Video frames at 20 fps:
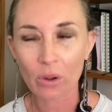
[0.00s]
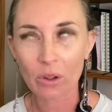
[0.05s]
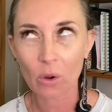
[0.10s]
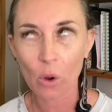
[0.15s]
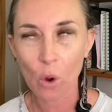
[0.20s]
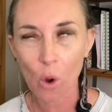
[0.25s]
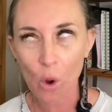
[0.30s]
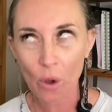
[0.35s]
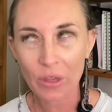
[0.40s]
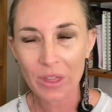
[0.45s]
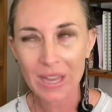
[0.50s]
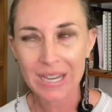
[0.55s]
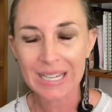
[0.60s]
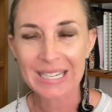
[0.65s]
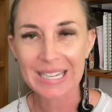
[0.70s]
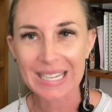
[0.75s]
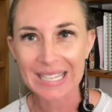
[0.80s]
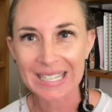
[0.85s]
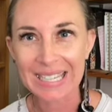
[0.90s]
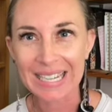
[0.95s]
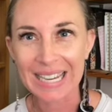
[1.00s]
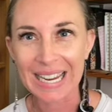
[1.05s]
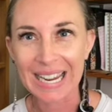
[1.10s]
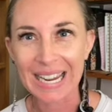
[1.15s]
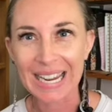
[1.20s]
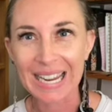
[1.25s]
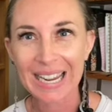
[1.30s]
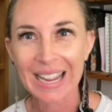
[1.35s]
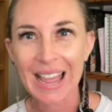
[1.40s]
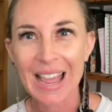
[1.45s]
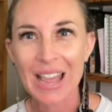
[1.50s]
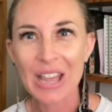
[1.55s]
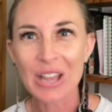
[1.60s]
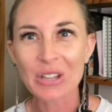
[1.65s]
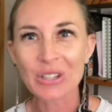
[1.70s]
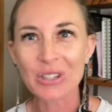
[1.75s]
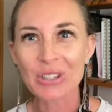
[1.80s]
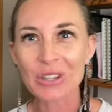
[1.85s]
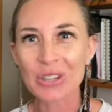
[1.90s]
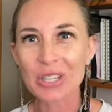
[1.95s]
authenticity,
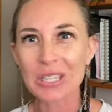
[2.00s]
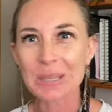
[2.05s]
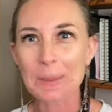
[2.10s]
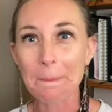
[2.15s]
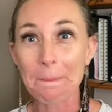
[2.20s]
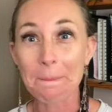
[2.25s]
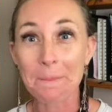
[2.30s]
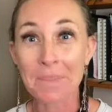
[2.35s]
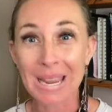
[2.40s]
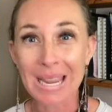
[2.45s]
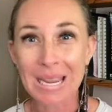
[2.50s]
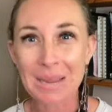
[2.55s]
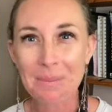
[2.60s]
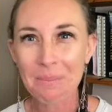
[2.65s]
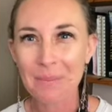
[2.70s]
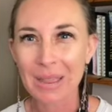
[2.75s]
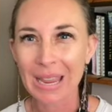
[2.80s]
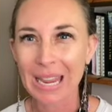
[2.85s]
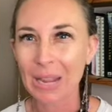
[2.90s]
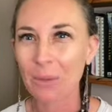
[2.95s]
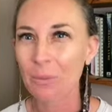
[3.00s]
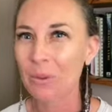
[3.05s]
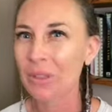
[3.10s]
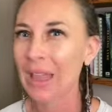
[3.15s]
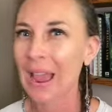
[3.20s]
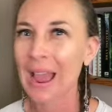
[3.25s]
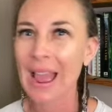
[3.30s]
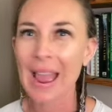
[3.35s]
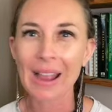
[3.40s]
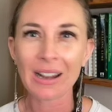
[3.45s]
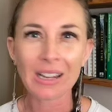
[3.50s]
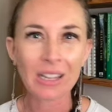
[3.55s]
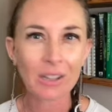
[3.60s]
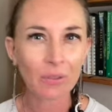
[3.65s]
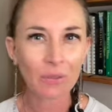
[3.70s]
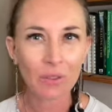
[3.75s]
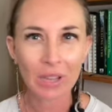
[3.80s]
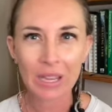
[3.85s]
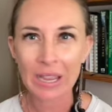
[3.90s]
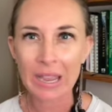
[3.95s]
to just be me without any
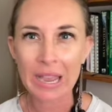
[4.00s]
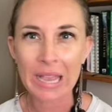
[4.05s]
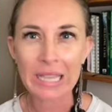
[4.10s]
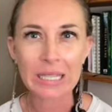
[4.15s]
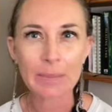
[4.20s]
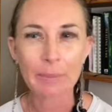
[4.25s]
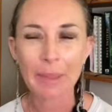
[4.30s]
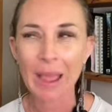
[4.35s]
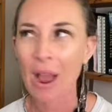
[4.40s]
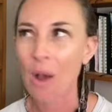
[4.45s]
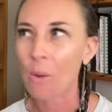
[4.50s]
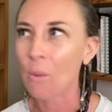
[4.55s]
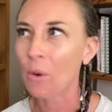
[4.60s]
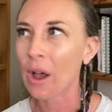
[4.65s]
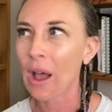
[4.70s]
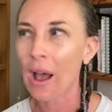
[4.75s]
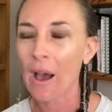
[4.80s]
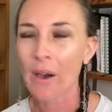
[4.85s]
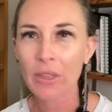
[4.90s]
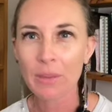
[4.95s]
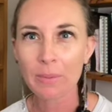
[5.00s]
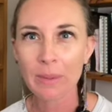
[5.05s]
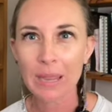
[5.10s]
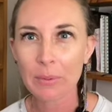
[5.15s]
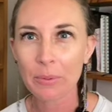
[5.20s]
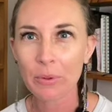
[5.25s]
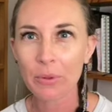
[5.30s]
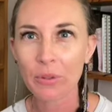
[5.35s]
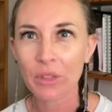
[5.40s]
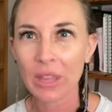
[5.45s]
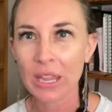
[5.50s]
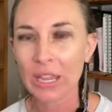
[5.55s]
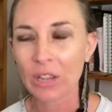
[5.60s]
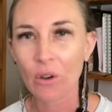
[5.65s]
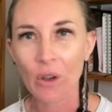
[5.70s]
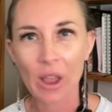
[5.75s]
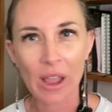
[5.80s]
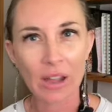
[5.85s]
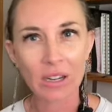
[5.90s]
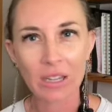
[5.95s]
fears about what other people think
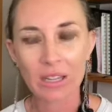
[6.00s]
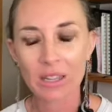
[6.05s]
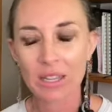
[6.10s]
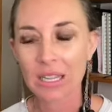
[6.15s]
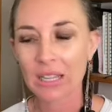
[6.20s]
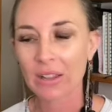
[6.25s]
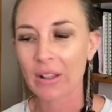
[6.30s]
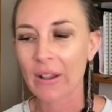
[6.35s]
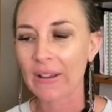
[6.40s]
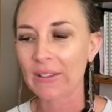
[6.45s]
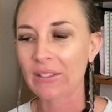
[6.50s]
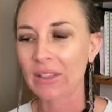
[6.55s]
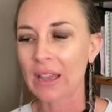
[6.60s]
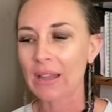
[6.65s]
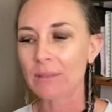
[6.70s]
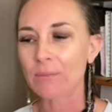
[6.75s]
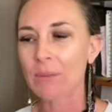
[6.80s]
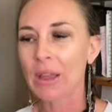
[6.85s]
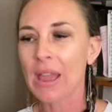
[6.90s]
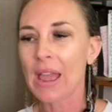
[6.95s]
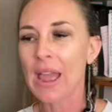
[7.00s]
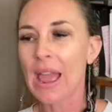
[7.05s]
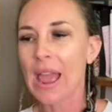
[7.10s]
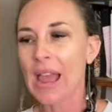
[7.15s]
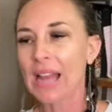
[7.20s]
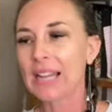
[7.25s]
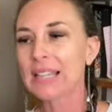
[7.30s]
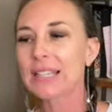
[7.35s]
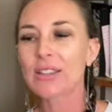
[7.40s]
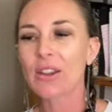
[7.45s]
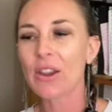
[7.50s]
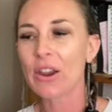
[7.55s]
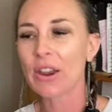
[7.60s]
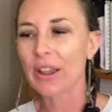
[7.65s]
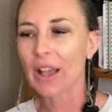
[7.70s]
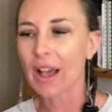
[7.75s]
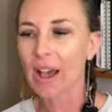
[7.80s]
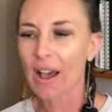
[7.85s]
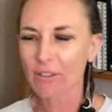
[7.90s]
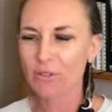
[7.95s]
or anything like that. And so
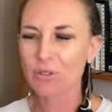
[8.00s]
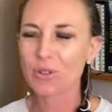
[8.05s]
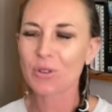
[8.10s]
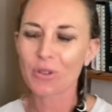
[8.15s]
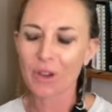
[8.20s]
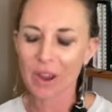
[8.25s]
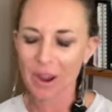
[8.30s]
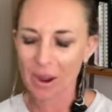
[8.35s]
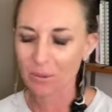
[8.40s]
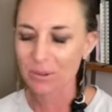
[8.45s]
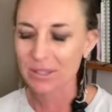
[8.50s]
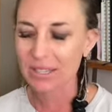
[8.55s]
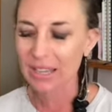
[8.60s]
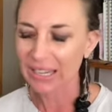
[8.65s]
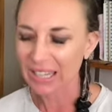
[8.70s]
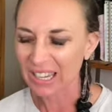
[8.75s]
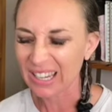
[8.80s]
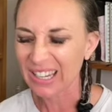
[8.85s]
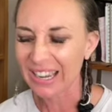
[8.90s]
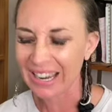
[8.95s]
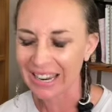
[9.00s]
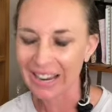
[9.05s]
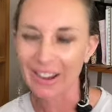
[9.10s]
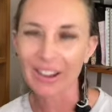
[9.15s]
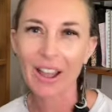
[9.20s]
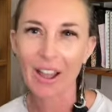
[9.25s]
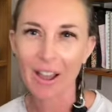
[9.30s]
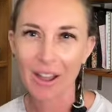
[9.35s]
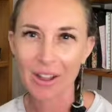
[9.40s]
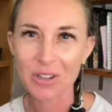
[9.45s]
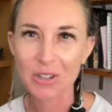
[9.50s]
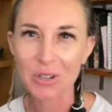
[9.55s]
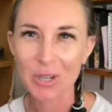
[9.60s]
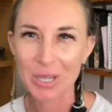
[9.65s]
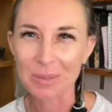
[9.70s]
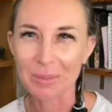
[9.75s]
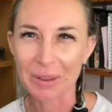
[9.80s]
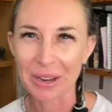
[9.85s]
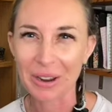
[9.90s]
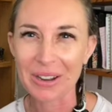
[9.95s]
after I was like, okay, I can't
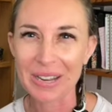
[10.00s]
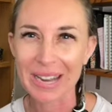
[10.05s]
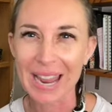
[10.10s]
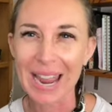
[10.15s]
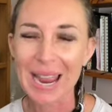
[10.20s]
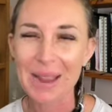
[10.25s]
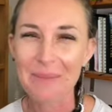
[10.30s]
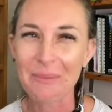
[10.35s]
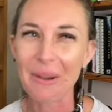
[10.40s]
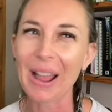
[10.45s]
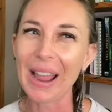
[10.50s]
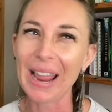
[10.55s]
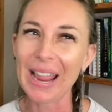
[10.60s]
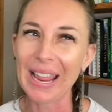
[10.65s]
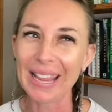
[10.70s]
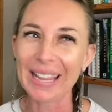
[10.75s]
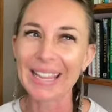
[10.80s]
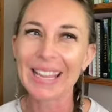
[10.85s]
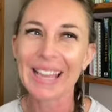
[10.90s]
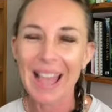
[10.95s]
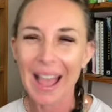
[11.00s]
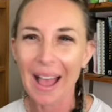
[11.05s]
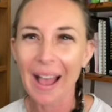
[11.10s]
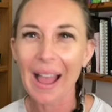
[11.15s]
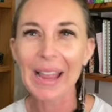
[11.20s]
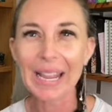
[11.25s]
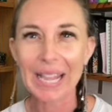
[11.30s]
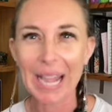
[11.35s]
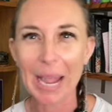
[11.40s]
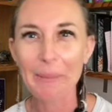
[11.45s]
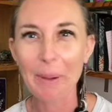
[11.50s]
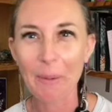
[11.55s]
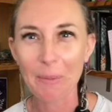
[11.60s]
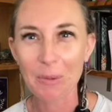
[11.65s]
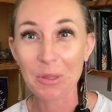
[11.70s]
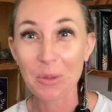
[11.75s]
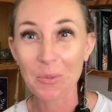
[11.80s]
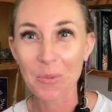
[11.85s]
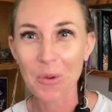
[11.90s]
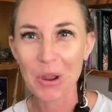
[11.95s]
choose my own name, I came up
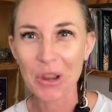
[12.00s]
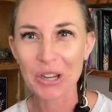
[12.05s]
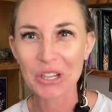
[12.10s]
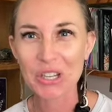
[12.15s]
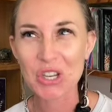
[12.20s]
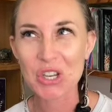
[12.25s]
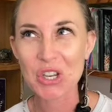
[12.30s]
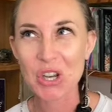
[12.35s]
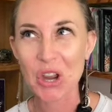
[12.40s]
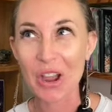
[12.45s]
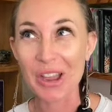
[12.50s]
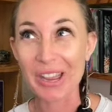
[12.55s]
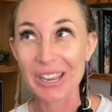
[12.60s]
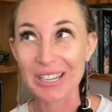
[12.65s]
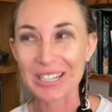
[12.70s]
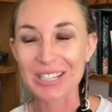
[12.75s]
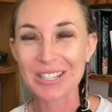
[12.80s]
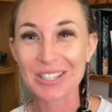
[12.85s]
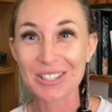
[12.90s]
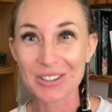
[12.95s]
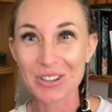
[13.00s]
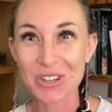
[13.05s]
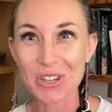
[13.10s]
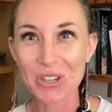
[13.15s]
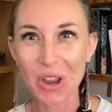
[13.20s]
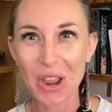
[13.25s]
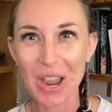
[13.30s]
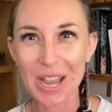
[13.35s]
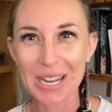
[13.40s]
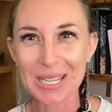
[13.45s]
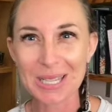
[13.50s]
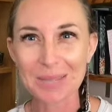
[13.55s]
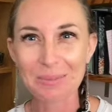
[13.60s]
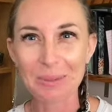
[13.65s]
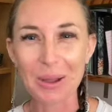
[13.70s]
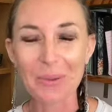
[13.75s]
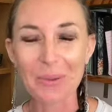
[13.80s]
with the word shine. And so shine is my